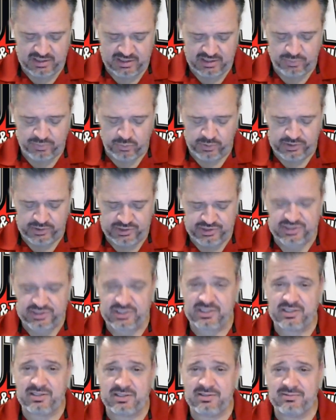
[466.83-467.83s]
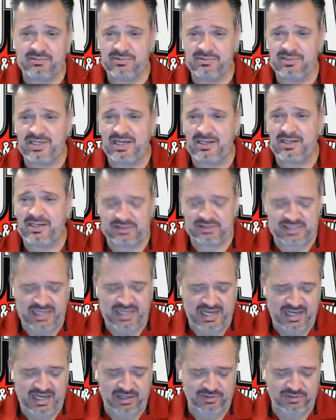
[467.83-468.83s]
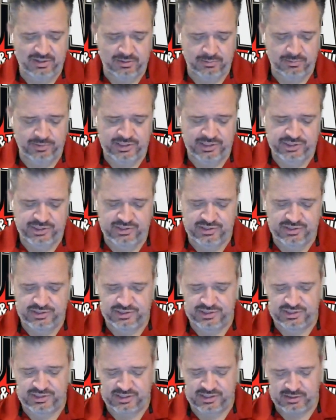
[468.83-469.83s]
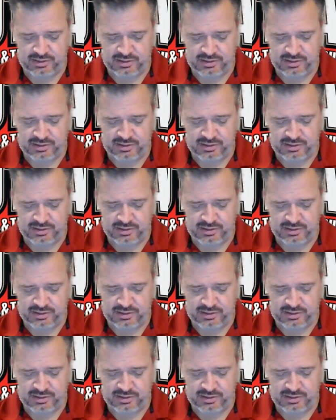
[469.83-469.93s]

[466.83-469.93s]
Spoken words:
points title is out of their reach this year.